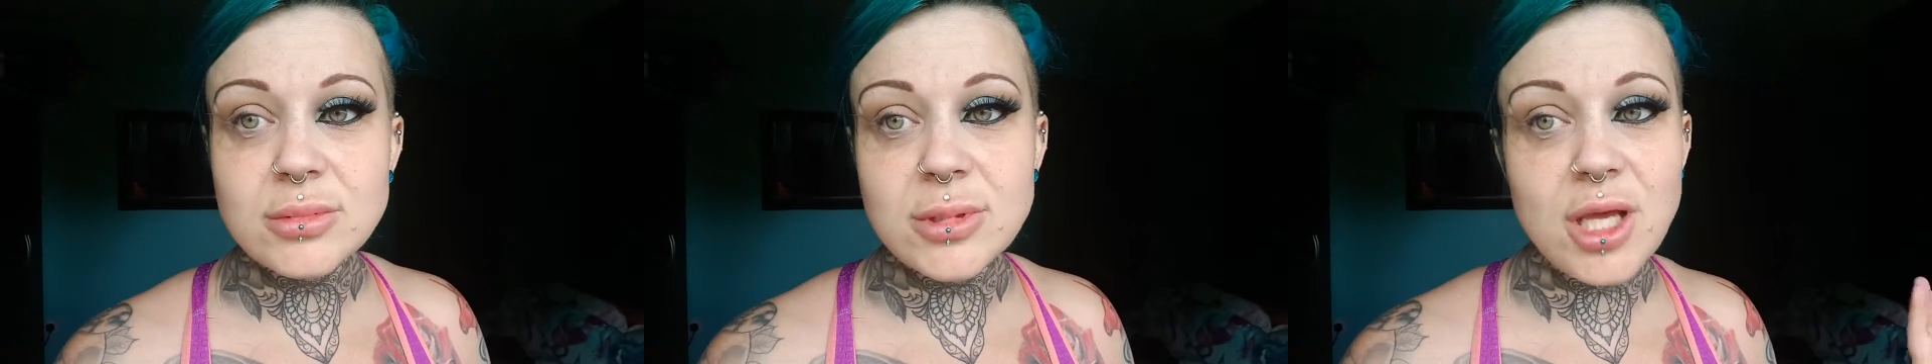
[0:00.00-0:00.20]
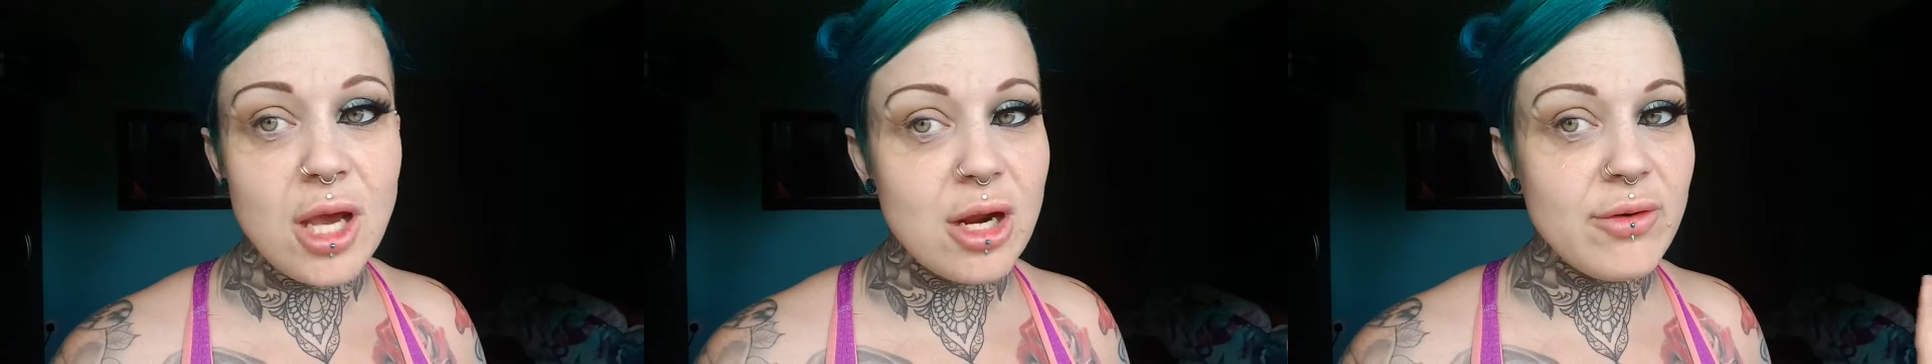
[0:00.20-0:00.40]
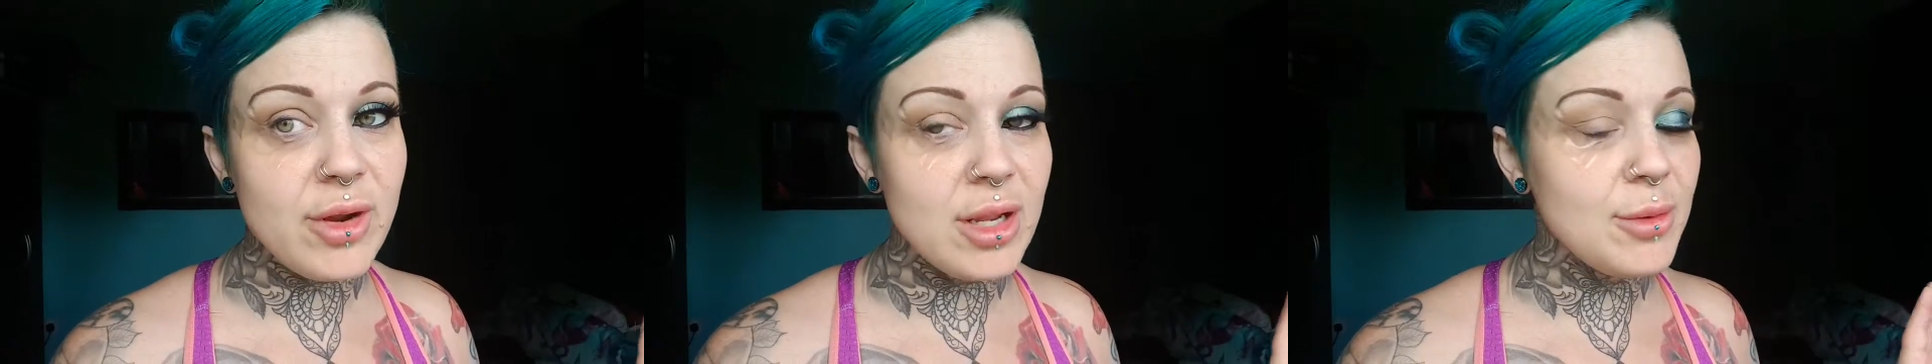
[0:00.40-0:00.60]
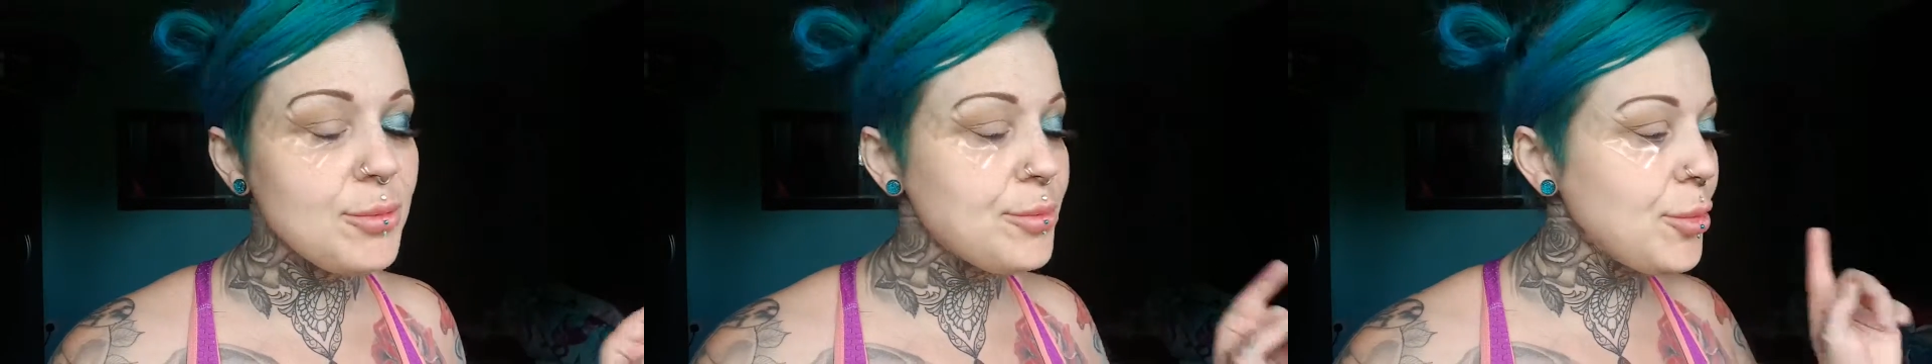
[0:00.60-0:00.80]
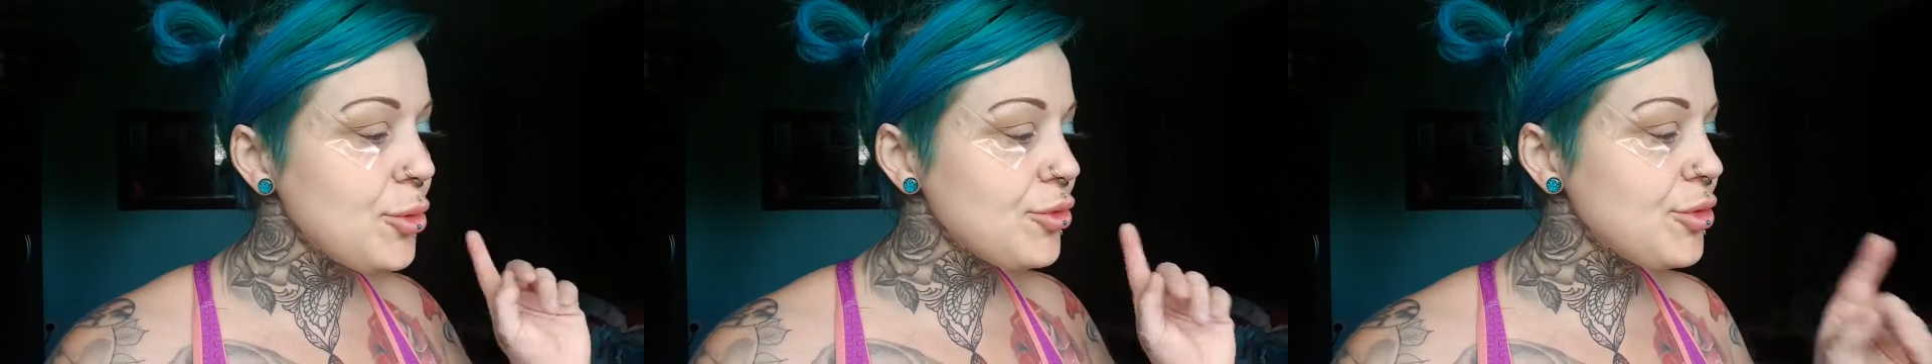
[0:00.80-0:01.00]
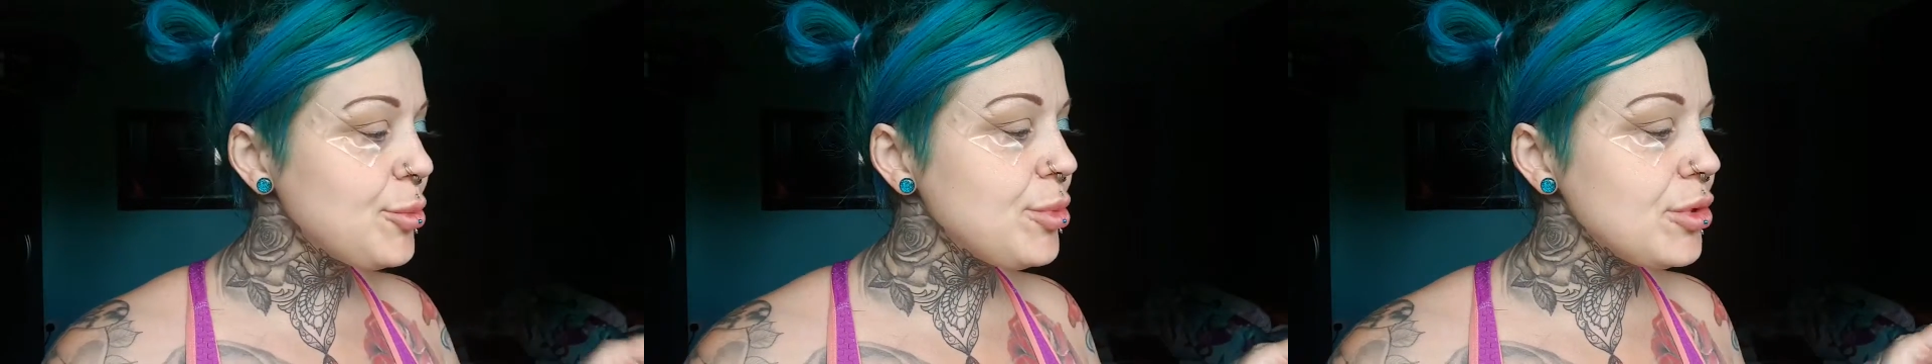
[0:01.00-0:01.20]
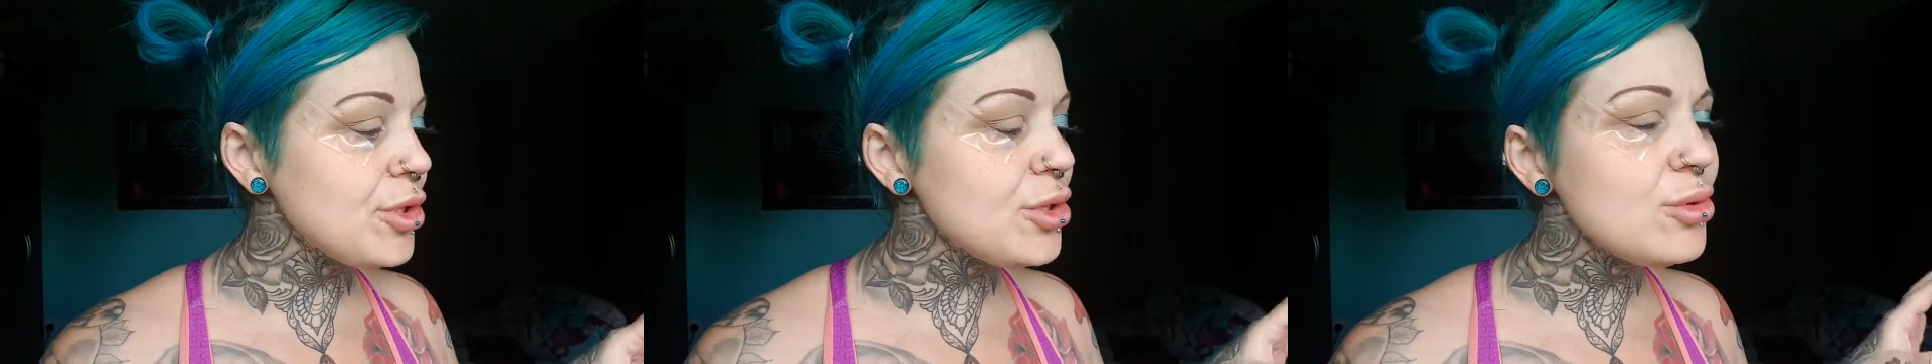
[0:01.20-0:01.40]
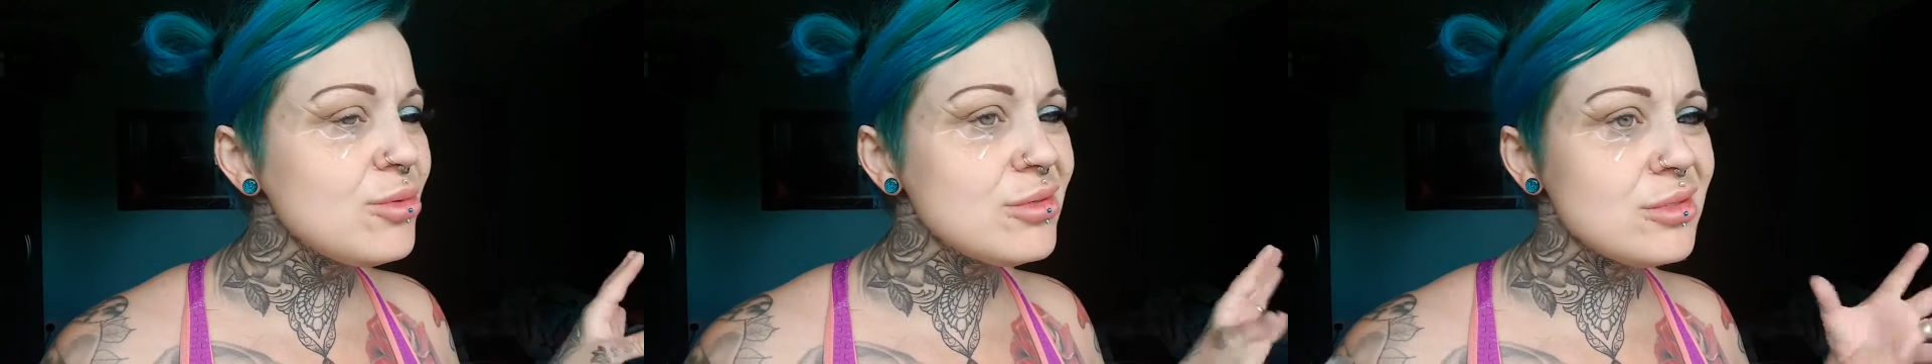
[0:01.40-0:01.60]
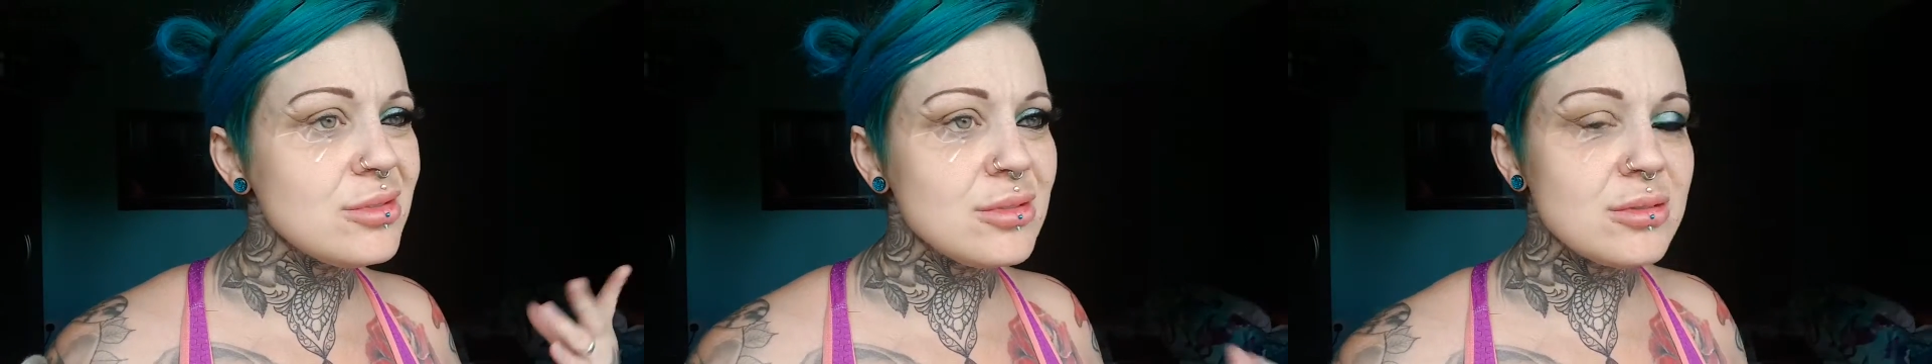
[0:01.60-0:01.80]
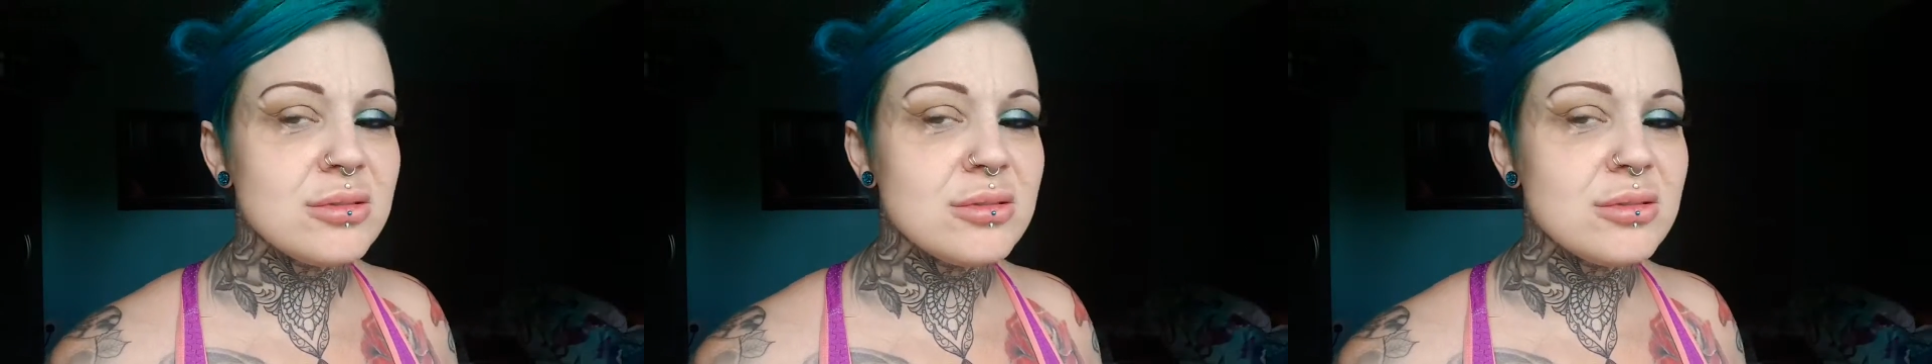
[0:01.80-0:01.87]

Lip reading: They are great, but the blue